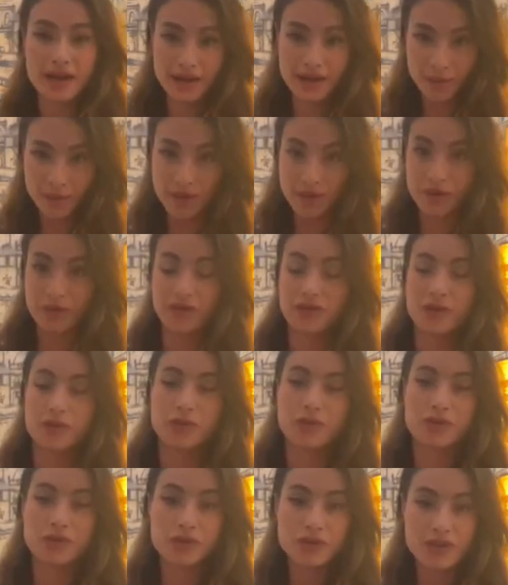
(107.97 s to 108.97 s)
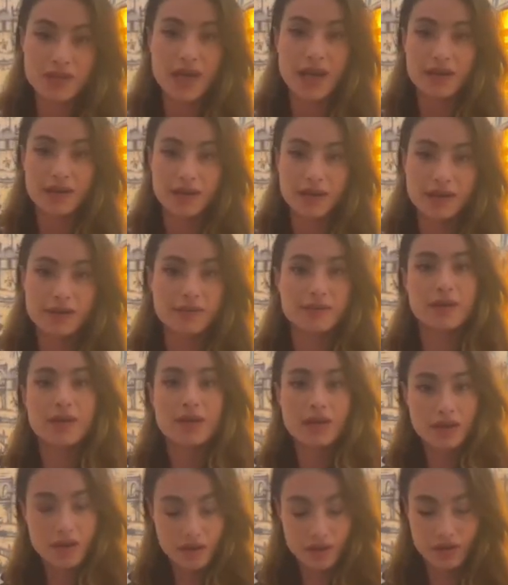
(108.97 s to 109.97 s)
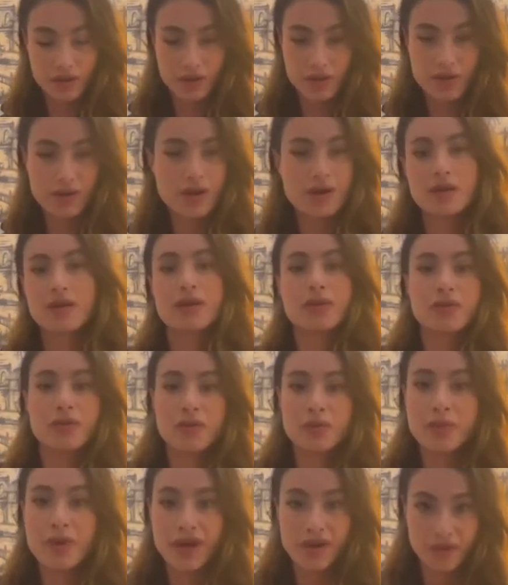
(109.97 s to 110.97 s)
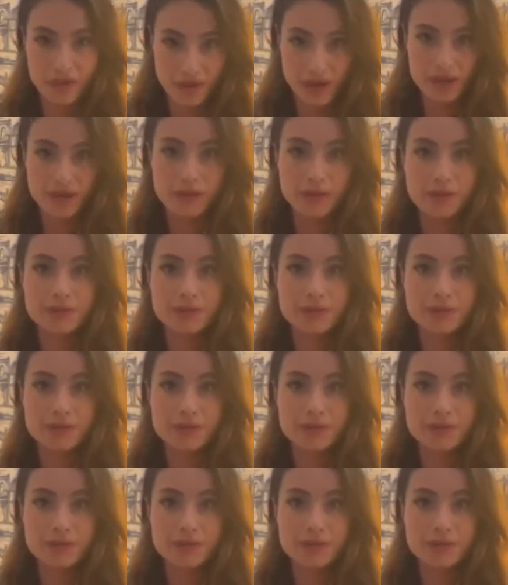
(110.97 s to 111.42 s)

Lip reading: because it was so sunny, so it was perfect.